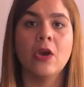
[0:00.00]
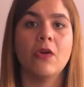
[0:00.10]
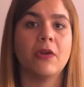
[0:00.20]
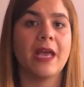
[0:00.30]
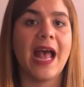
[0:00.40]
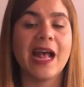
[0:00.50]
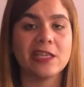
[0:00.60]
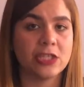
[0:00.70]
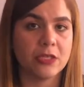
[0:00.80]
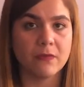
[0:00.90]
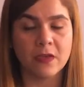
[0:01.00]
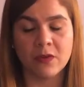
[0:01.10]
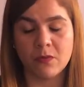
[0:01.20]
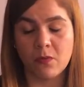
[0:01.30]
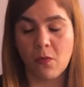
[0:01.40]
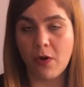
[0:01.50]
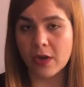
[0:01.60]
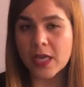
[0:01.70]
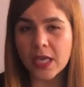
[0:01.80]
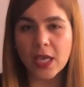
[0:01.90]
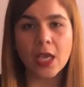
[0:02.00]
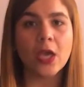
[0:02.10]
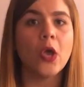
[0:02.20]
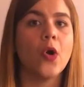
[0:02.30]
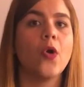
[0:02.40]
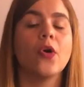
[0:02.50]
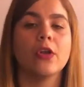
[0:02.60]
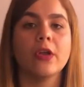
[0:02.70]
or has she been working, or